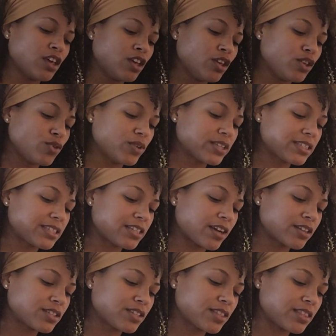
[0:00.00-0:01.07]
you can
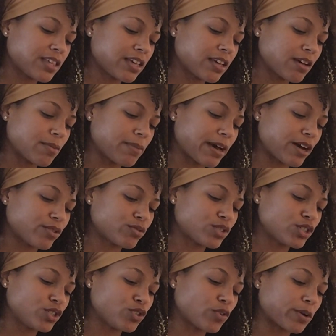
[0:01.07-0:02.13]
start to think
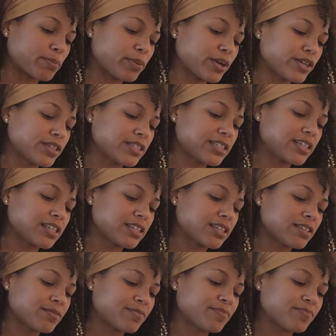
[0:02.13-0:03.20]
about your
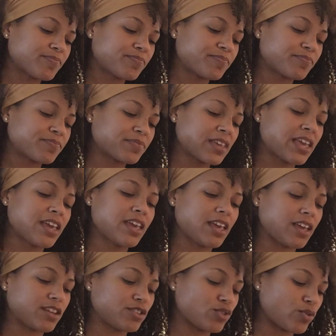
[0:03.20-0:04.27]
person
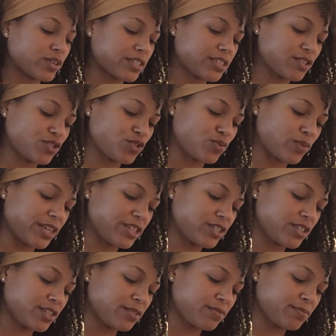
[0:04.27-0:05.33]
and or
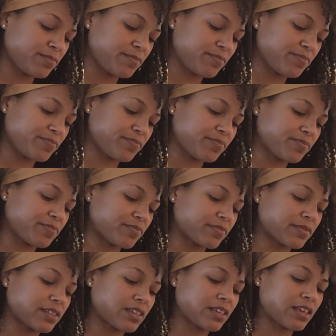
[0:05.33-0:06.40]
situation.
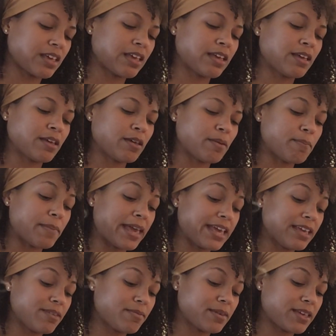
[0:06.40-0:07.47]

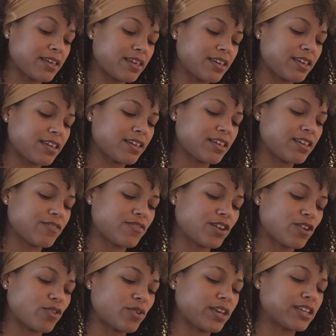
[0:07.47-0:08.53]
Maybe
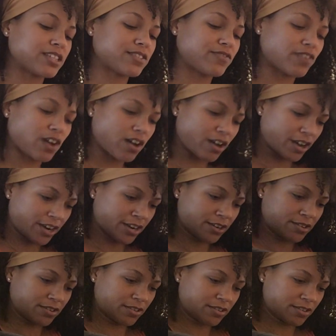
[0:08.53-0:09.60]
even going as far
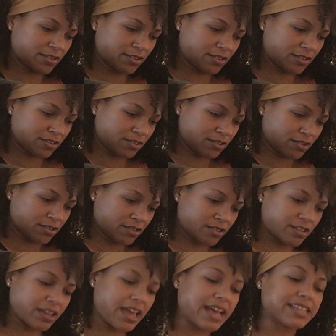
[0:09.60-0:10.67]

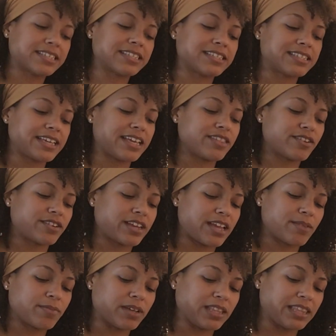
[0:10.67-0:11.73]
as to say their
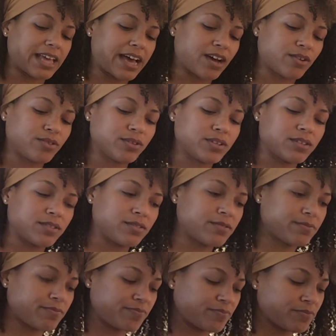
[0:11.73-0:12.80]
name aloud
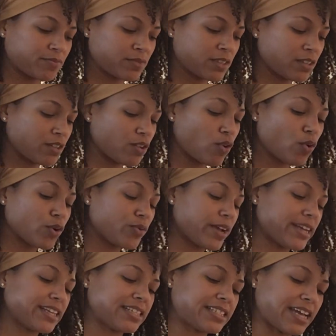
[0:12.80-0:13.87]
or
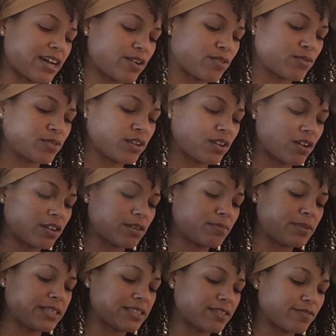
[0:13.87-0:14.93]
write it down on a
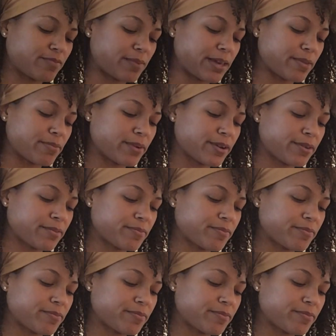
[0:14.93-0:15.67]
piece of paper.